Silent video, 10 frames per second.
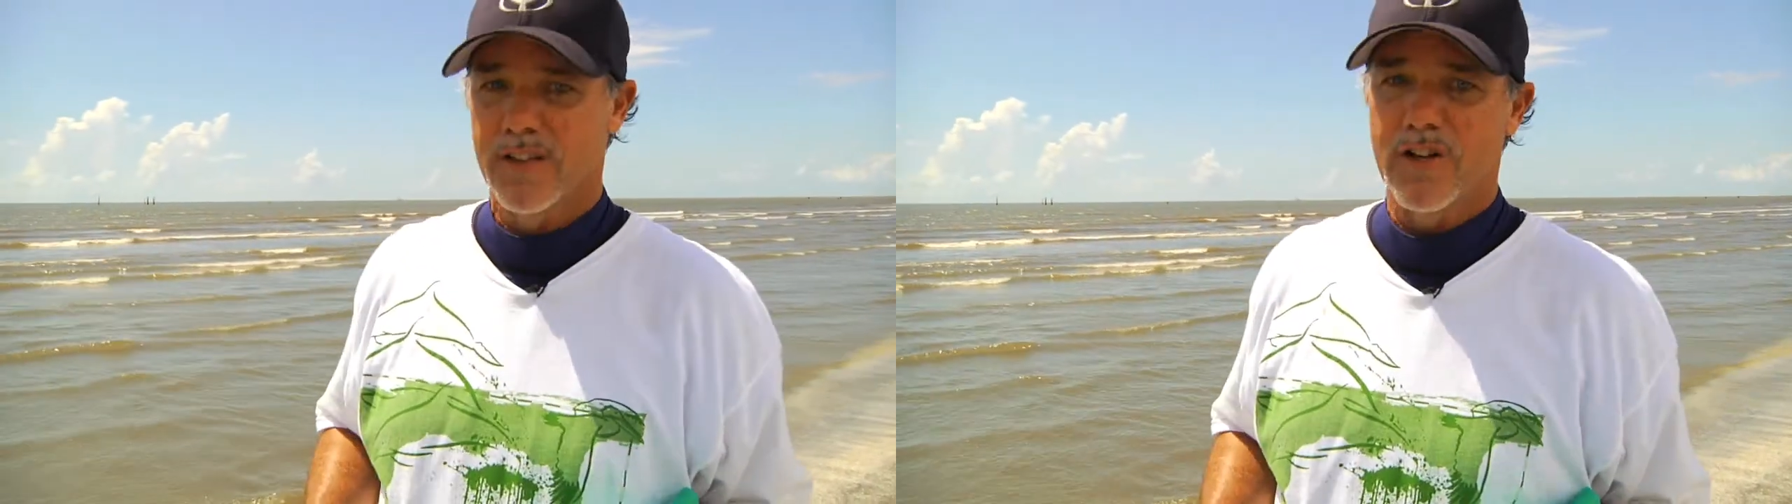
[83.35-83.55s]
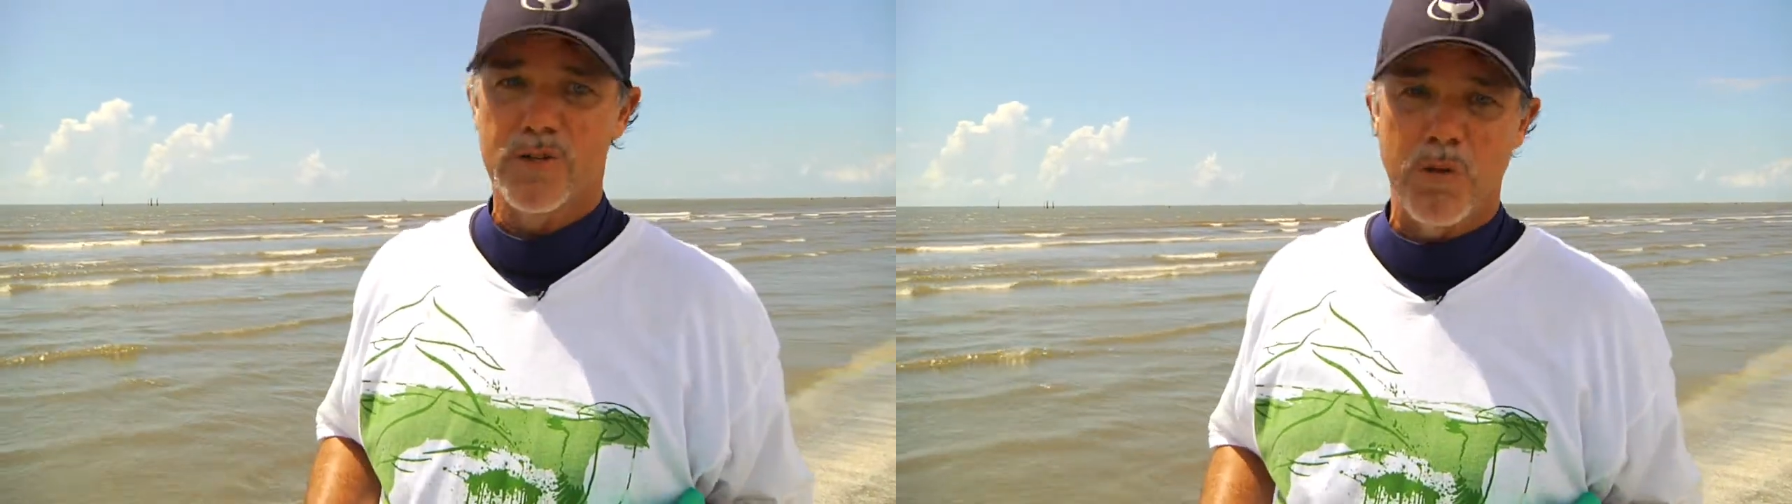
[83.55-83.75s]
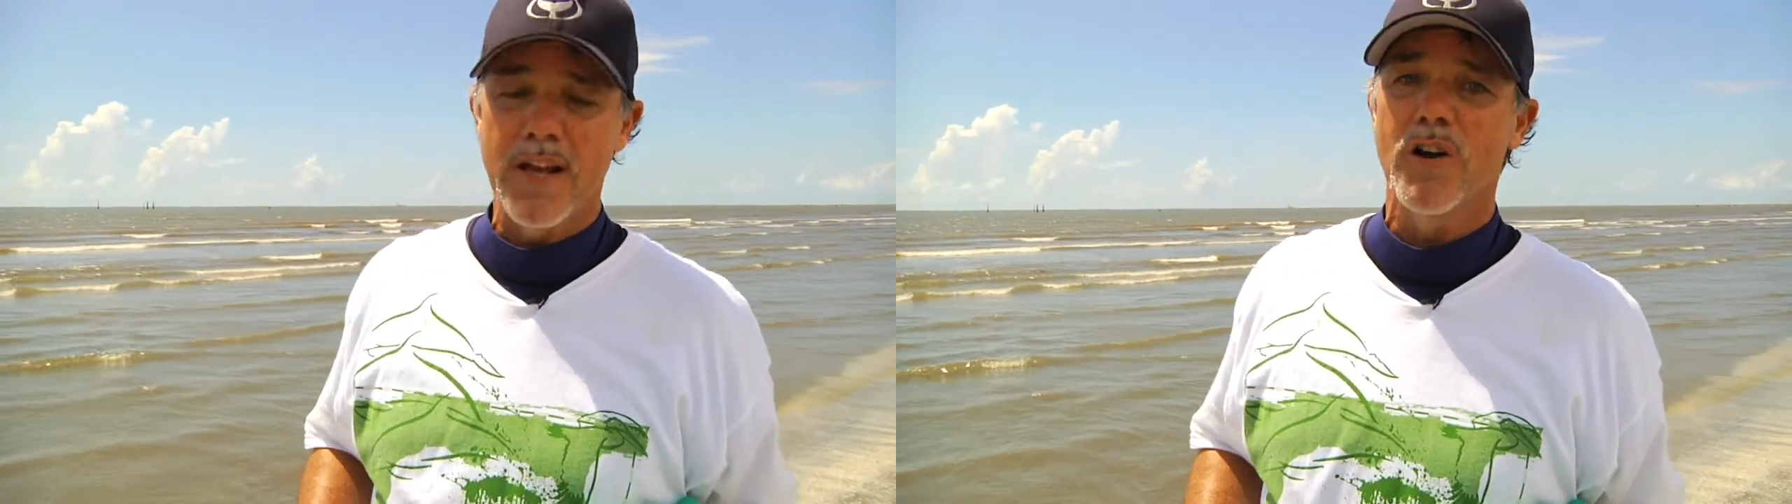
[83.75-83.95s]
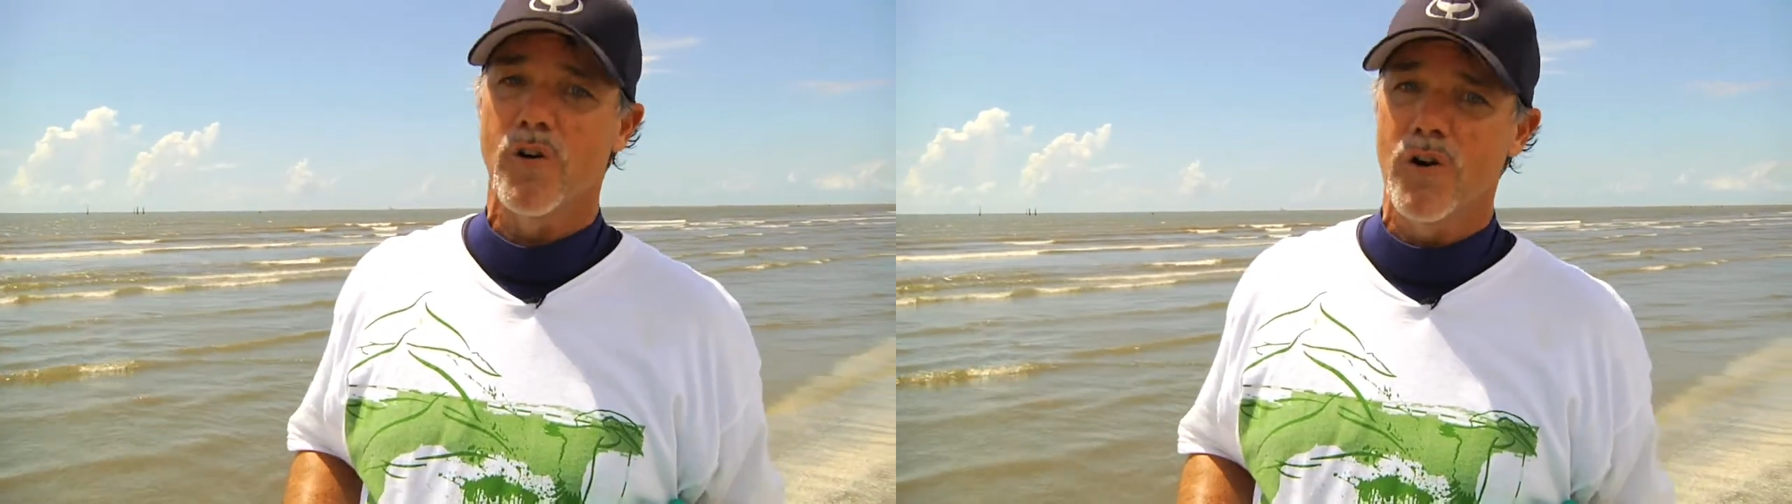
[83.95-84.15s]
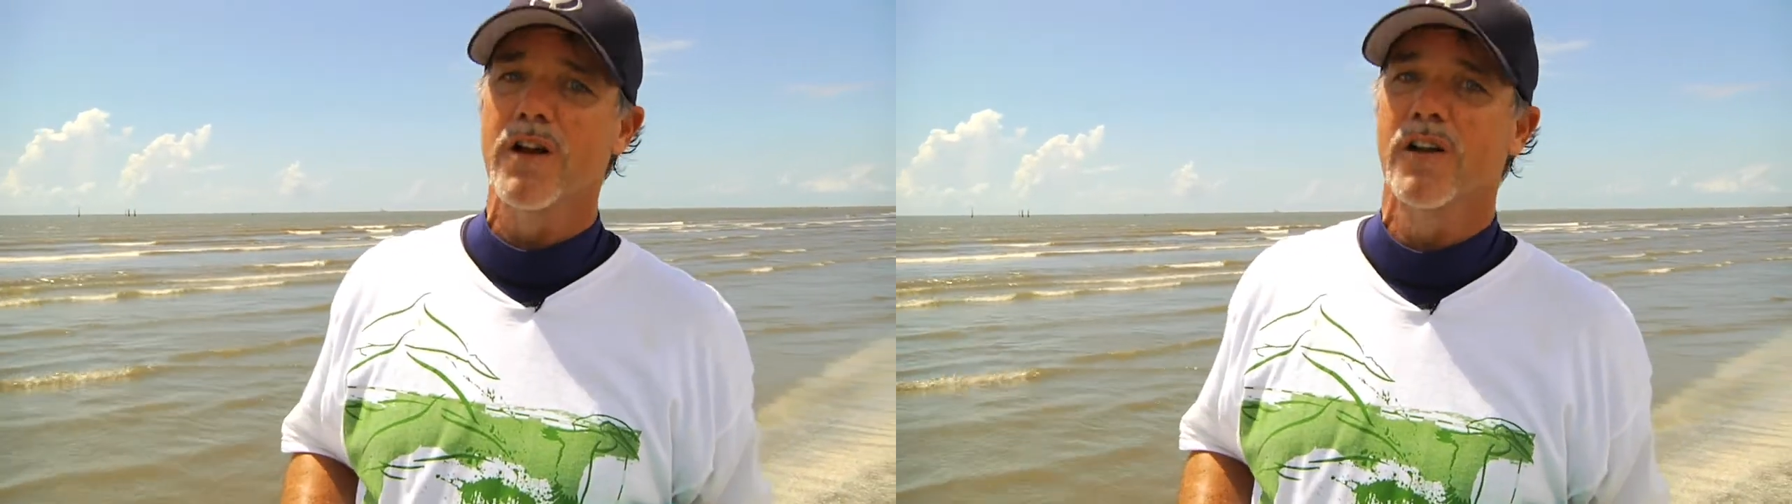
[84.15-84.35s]
There's plenty of
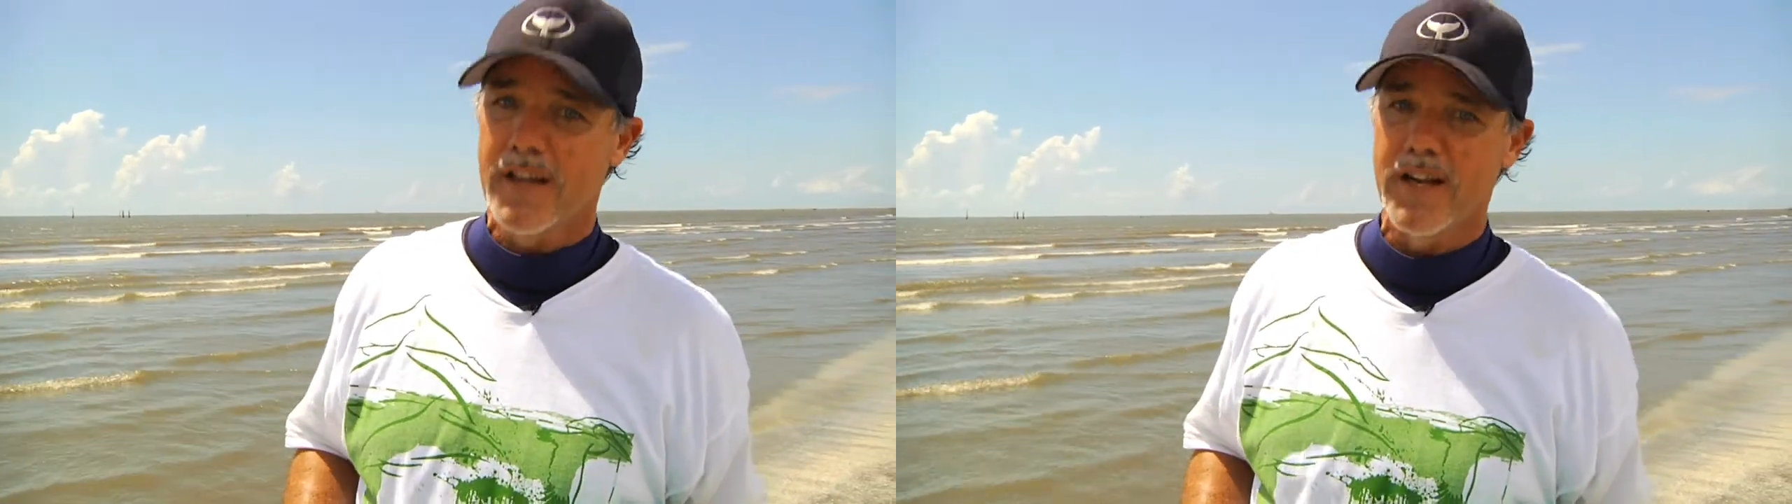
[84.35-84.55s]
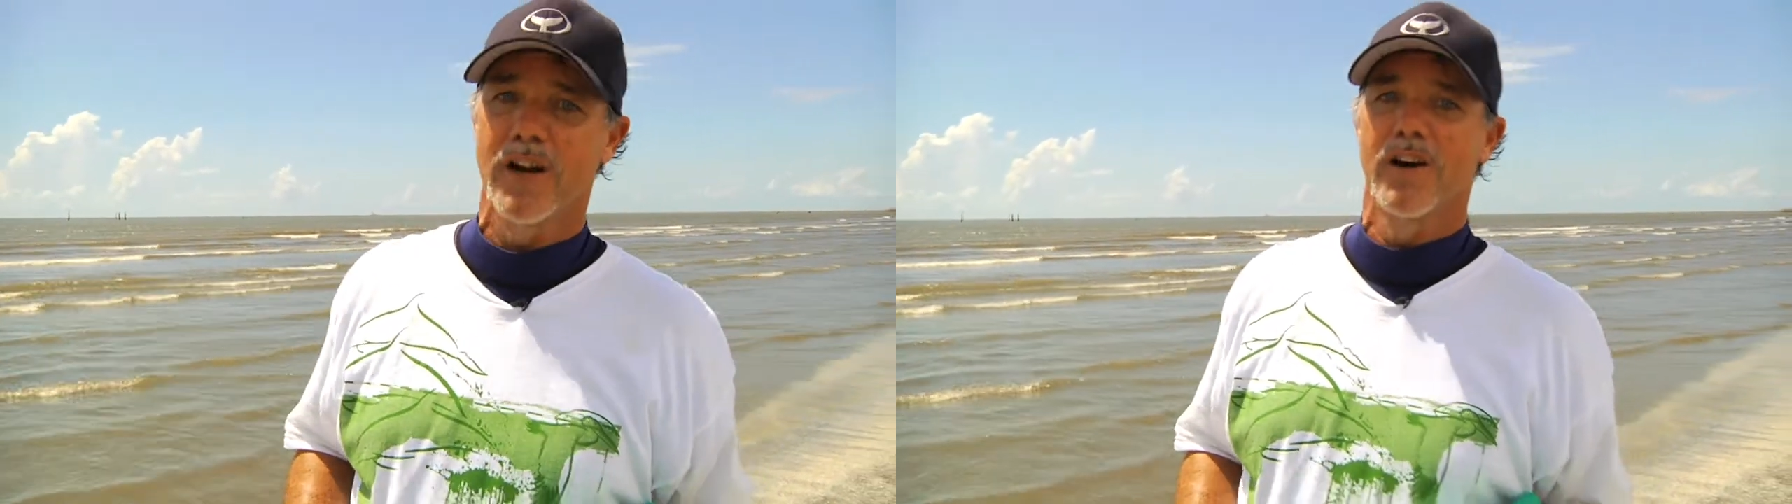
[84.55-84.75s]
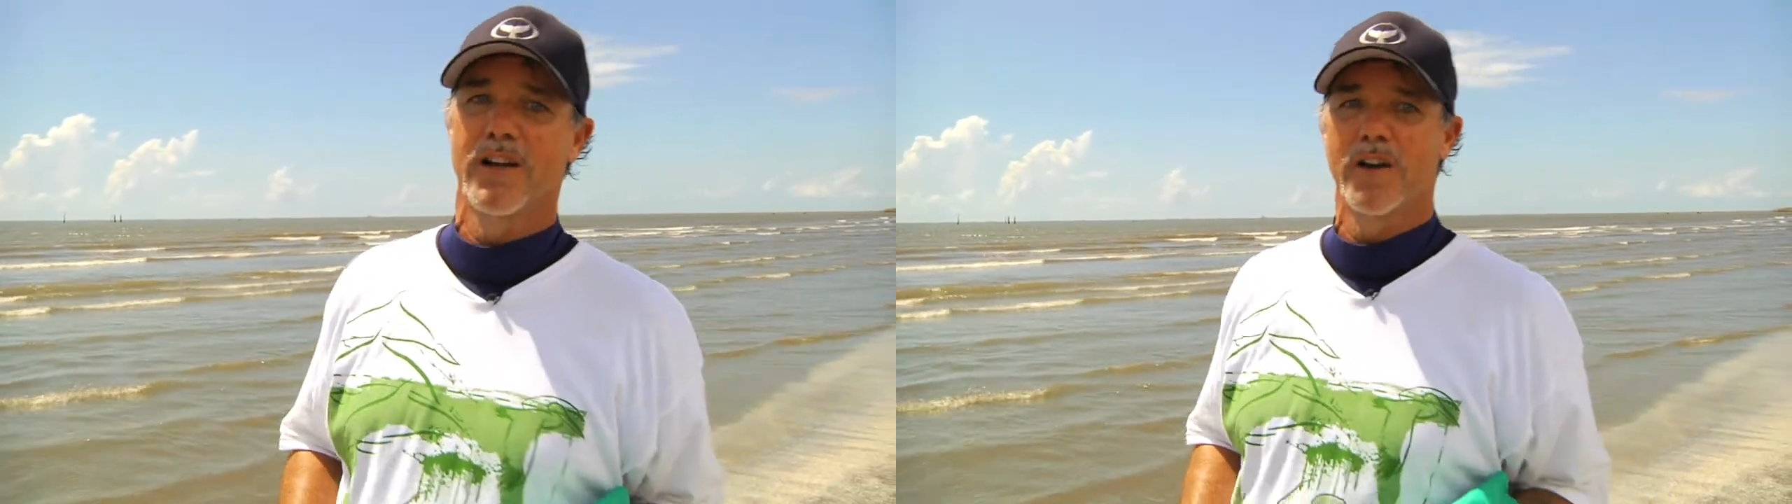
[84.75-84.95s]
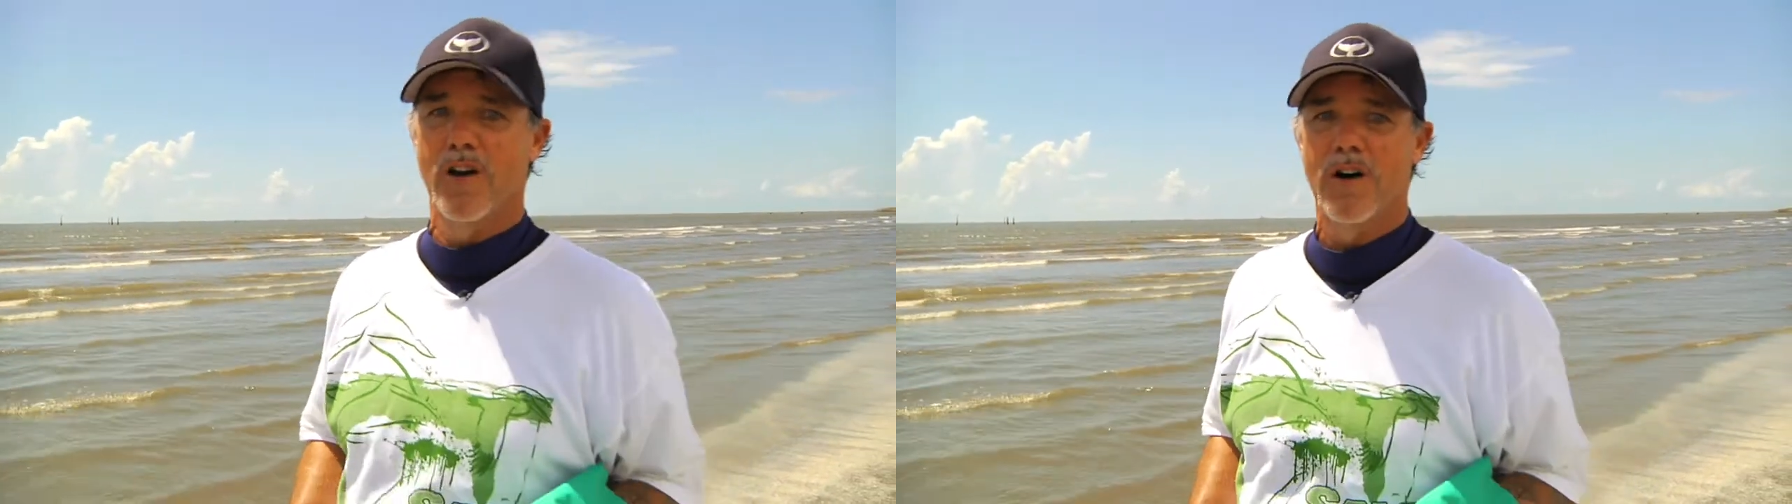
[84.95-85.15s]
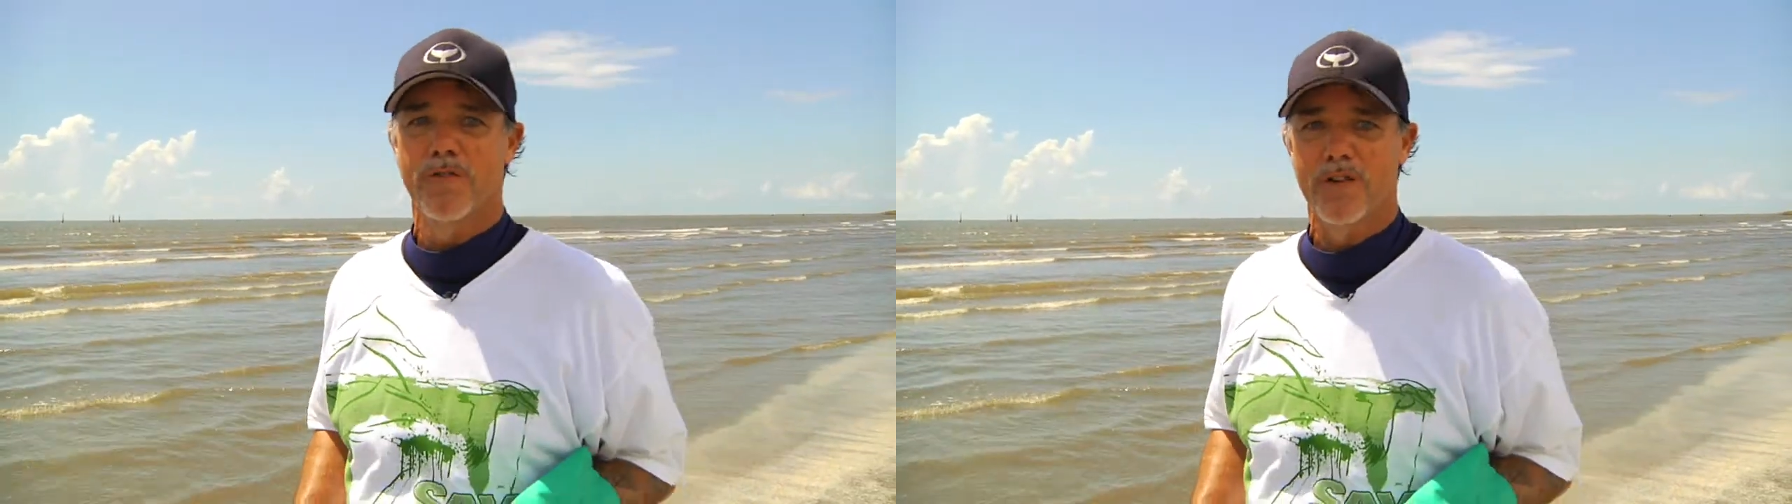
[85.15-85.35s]
oil here in the Gulf